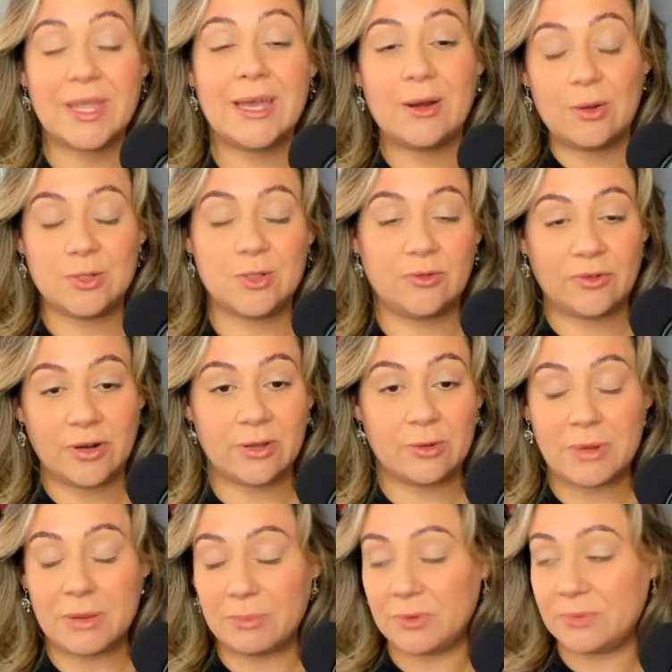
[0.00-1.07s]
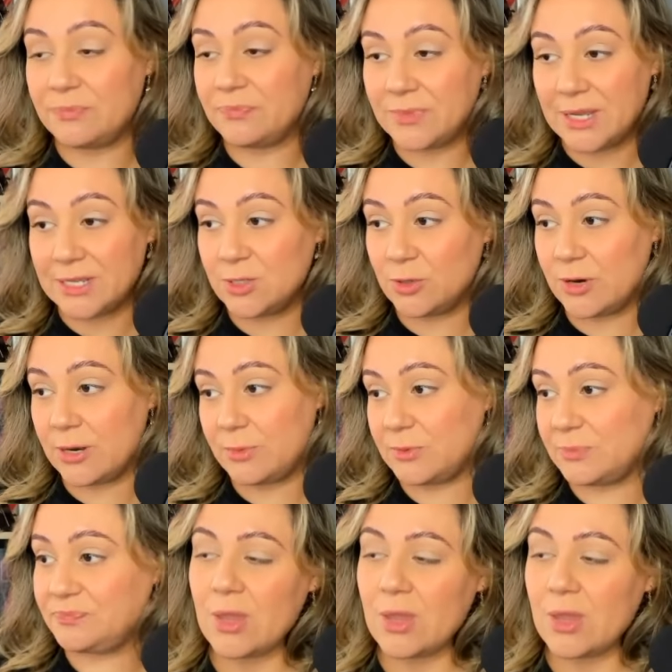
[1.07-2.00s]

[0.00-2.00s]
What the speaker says: and also for other people. That's incredible.